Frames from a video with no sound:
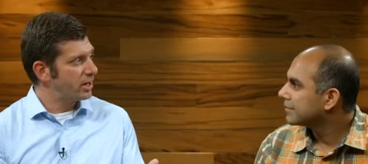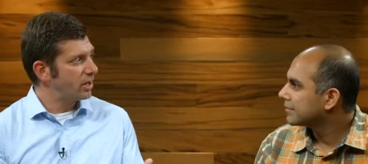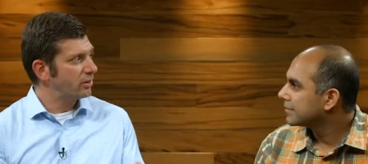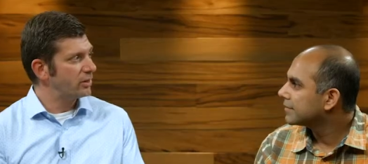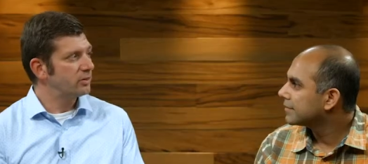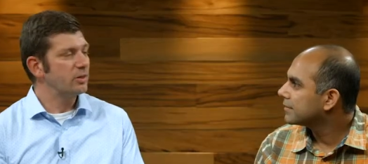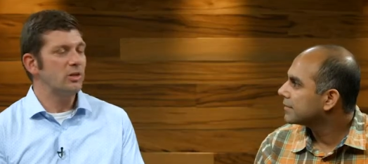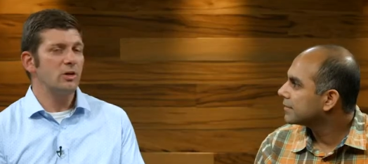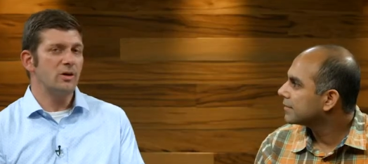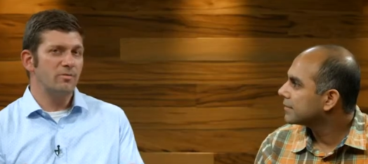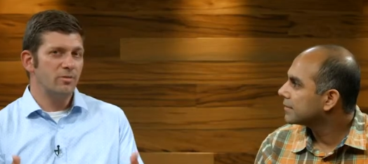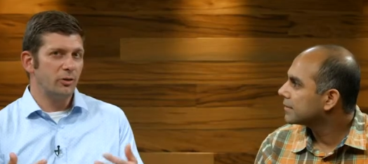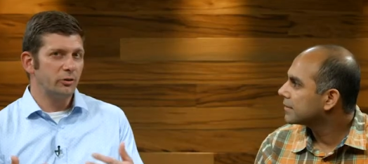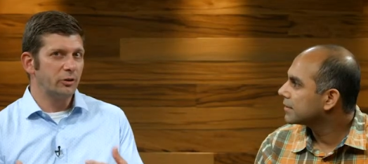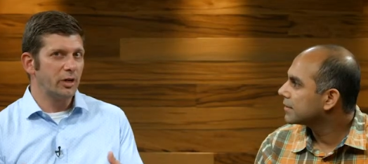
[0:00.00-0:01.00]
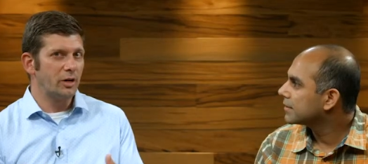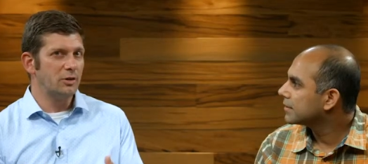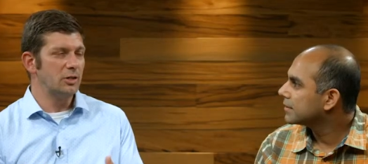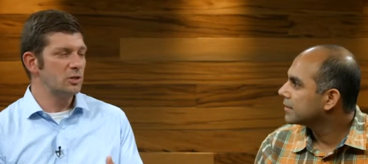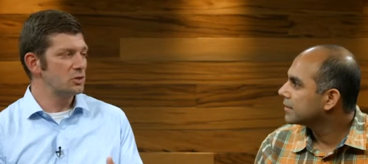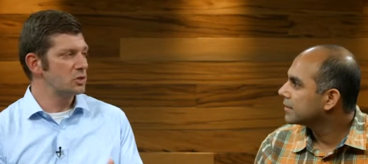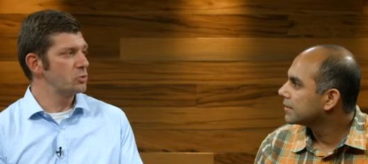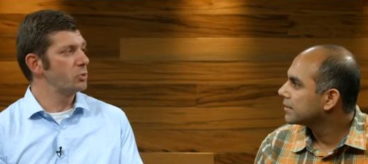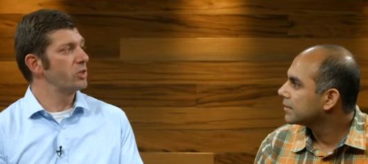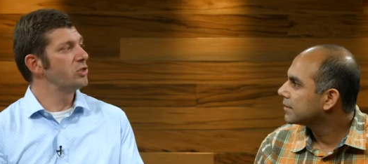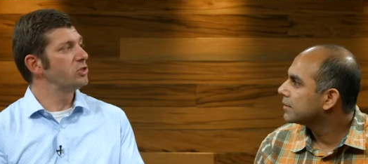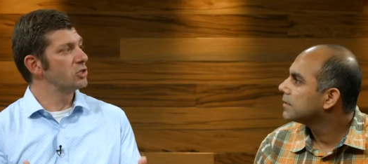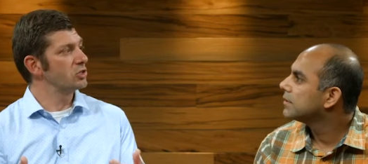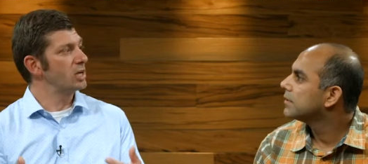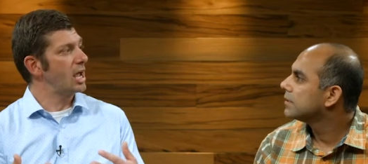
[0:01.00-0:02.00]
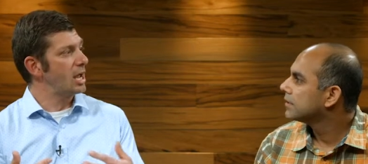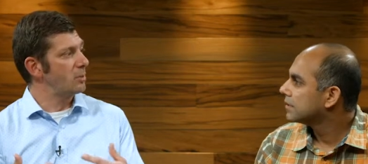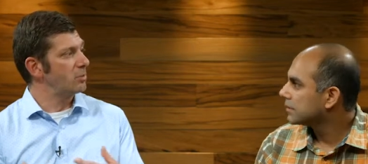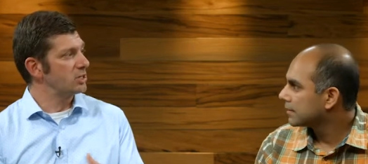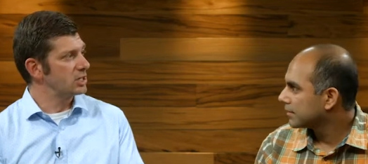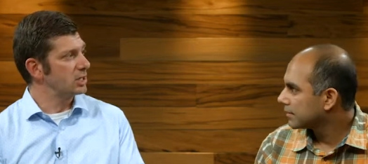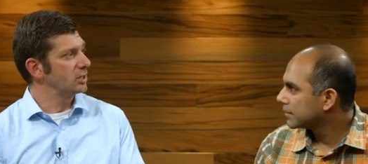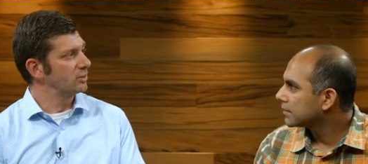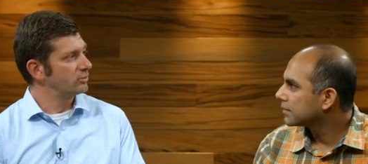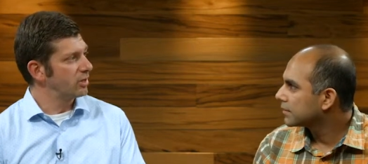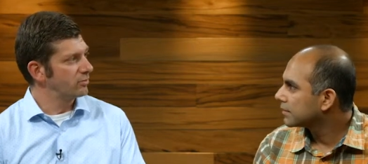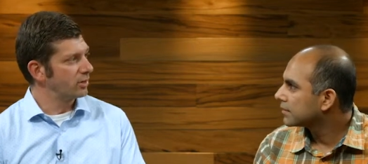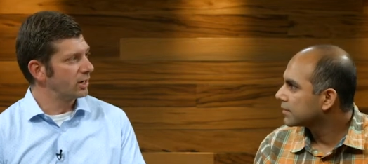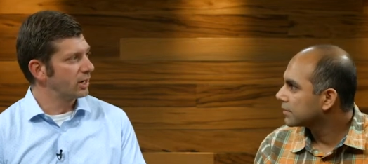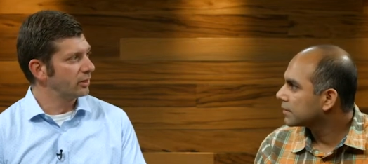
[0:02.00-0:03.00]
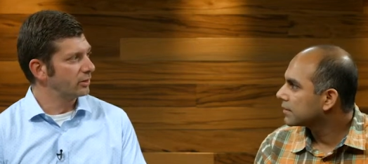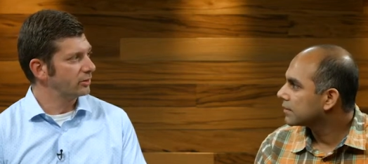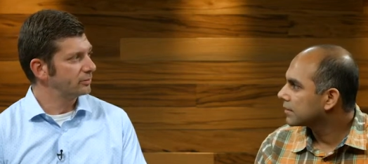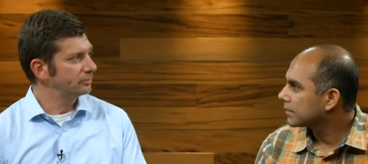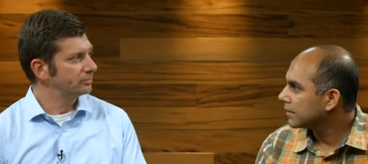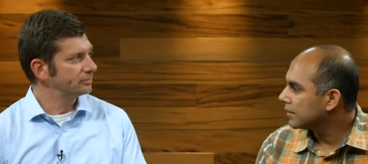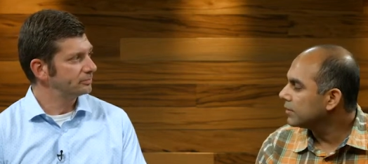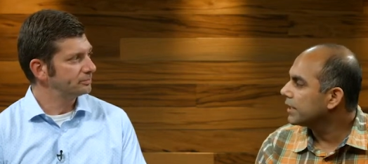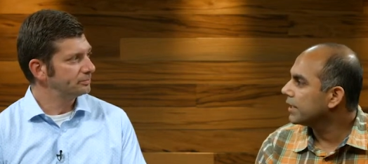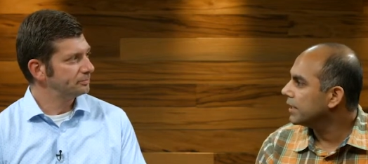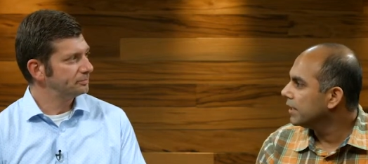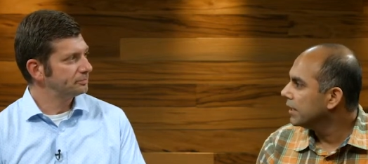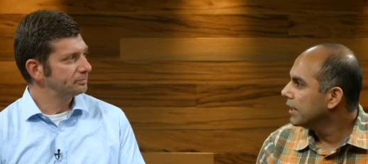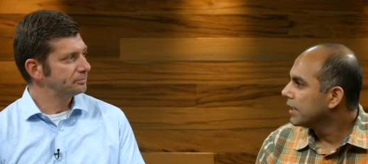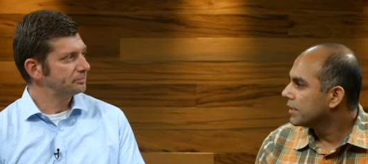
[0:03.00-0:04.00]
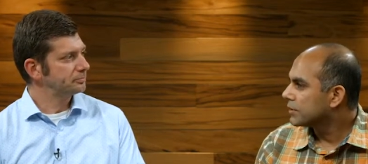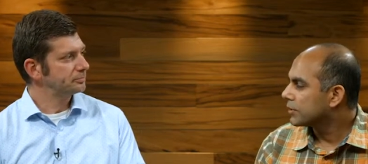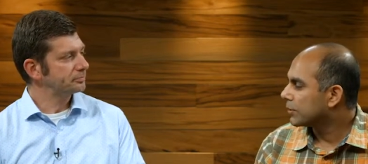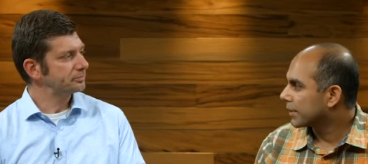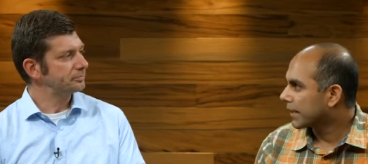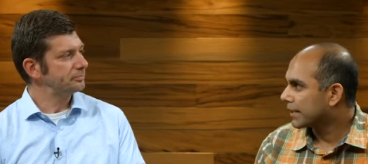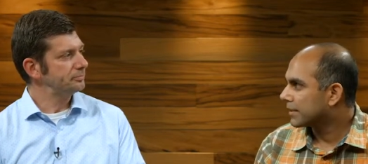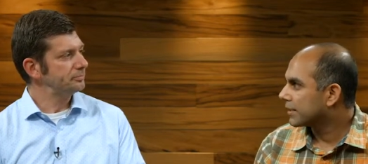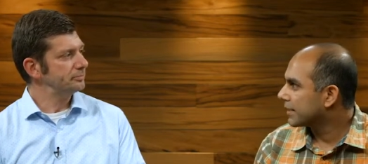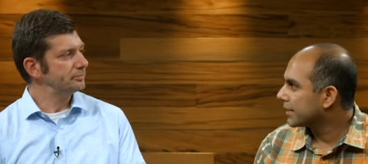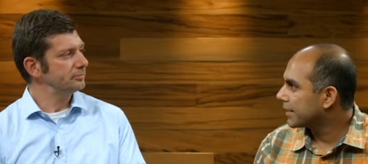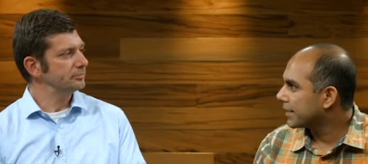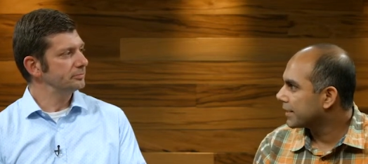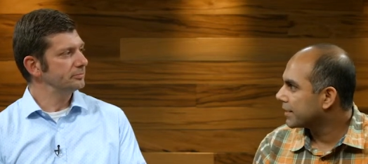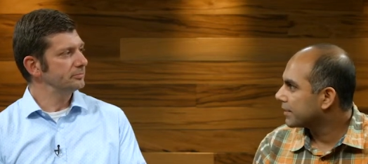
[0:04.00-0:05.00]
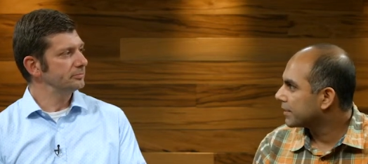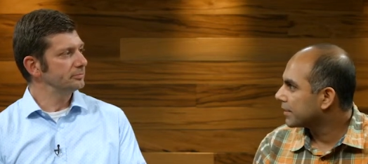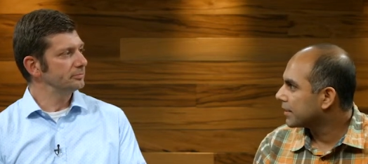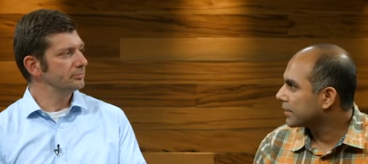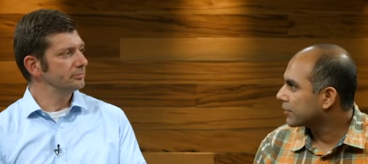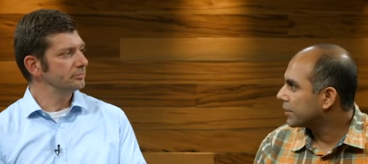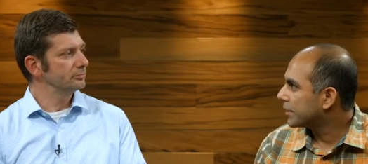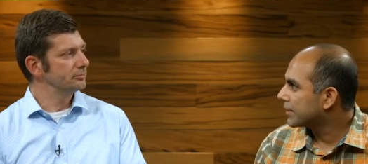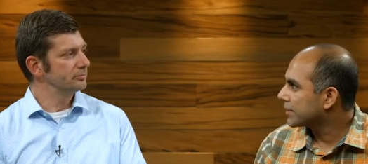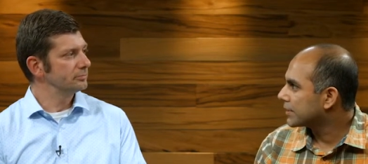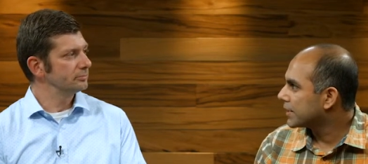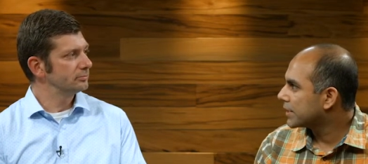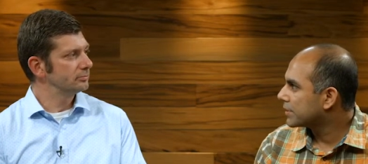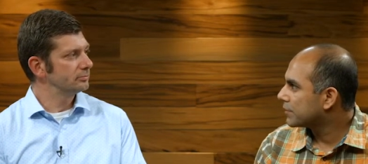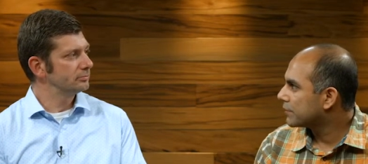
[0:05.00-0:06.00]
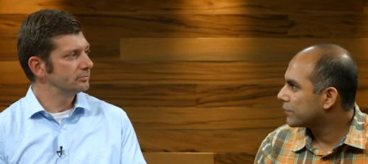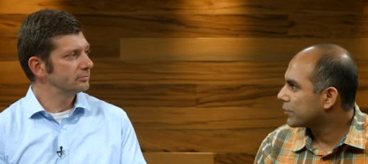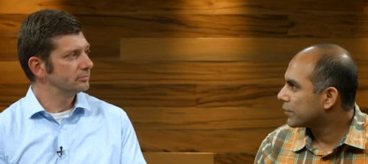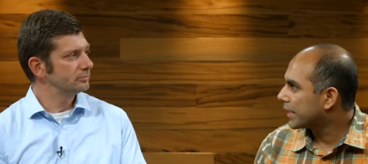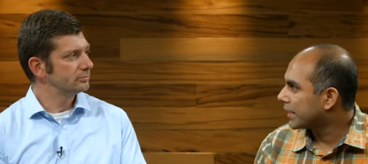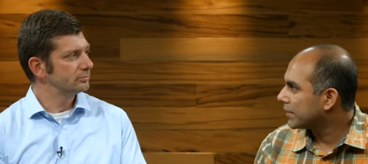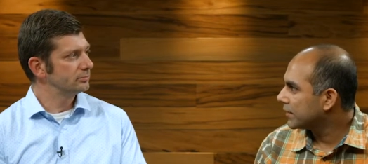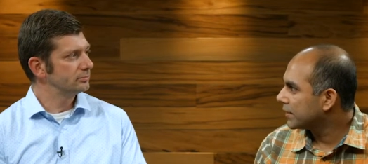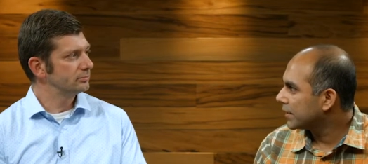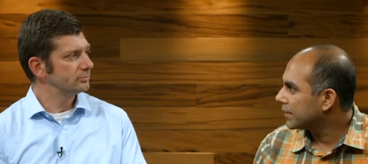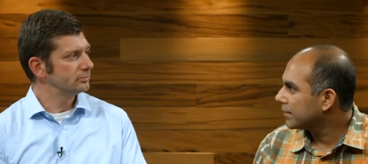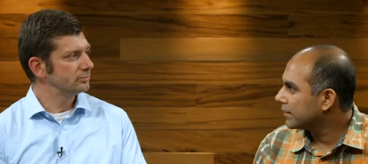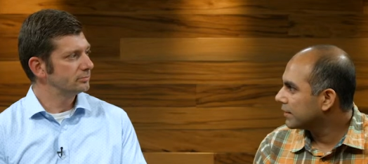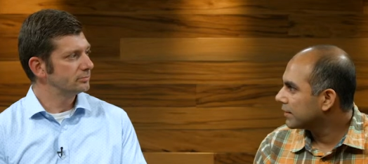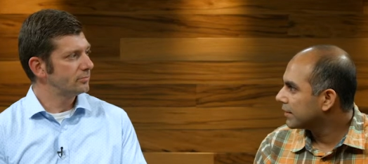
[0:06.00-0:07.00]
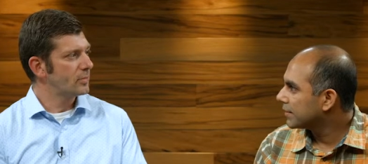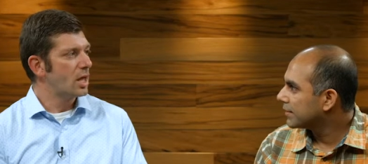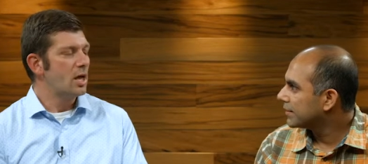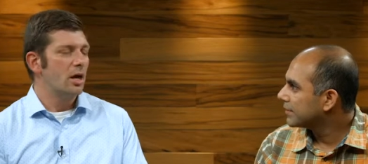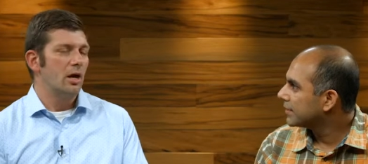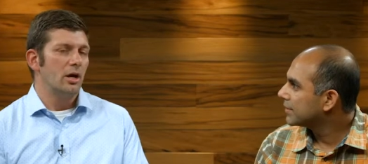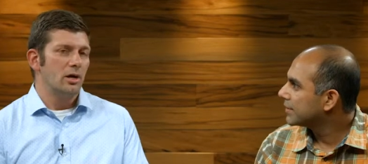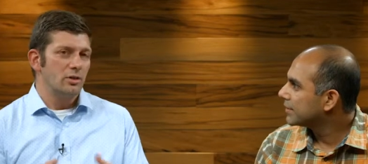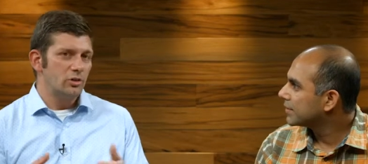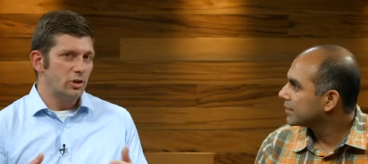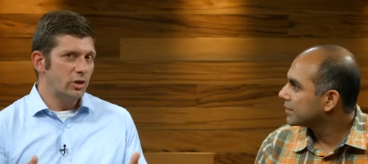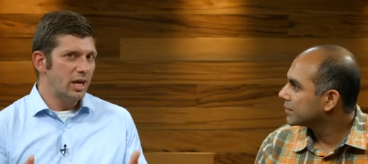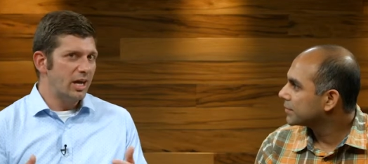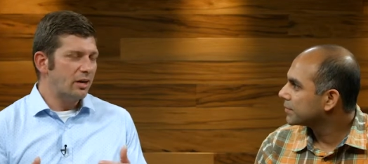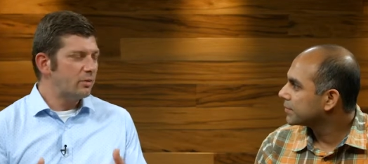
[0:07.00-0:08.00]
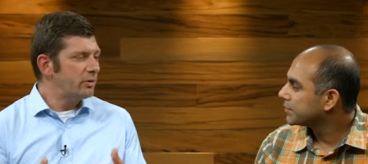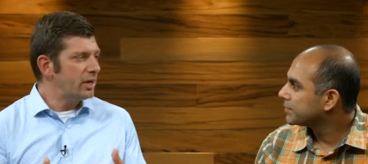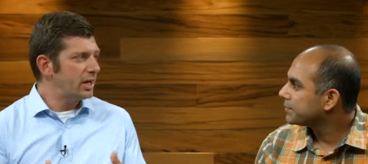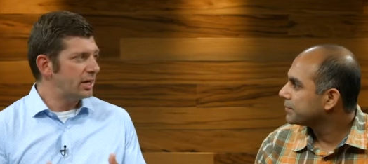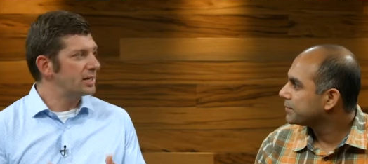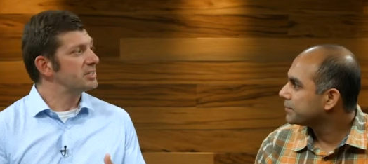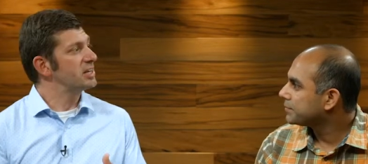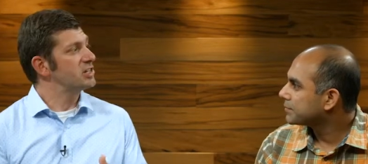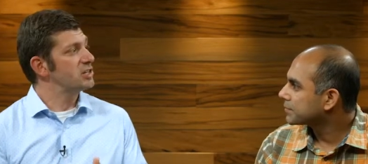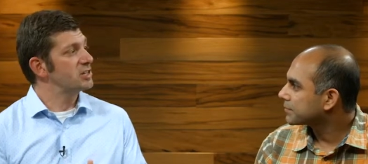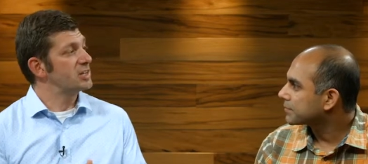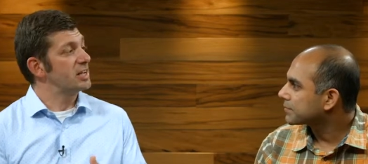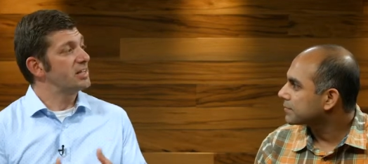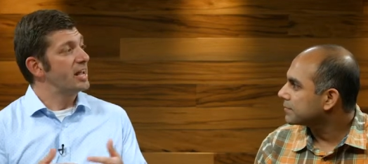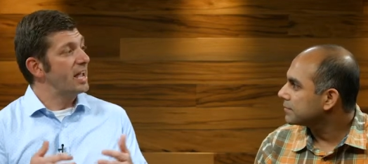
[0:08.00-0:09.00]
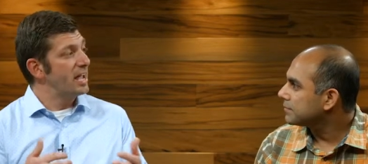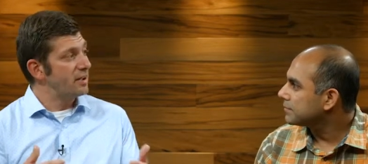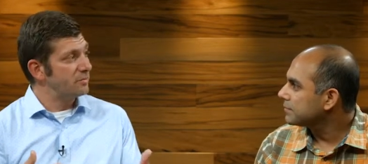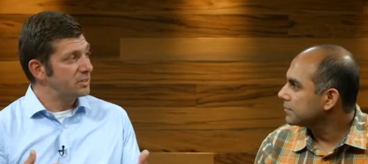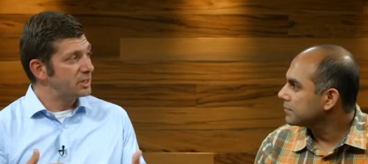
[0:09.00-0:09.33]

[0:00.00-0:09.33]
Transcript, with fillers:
Speaker 1: color, then you can filter down to users with just a particular favorite color.
Speaker 2: Okay. So, and can I uh, create an extension for anything?
Speaker 1: So you can't create extensions on every